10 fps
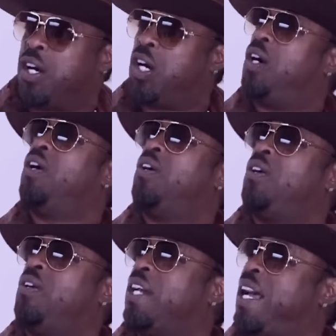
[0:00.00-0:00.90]

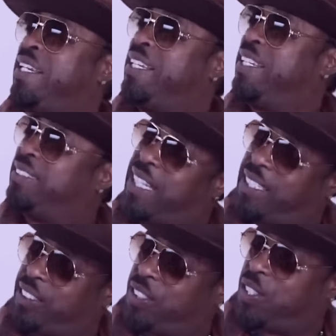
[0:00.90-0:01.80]
oh, that is
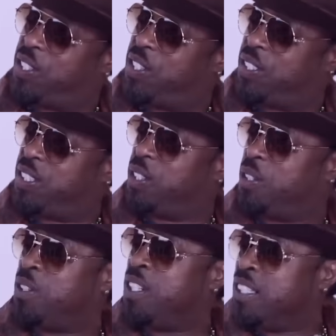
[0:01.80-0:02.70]
that song, you right.
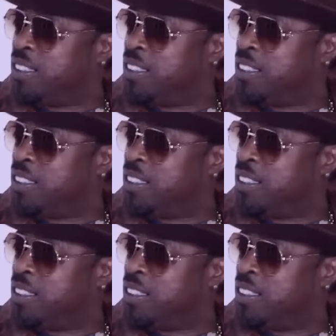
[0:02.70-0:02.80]
know.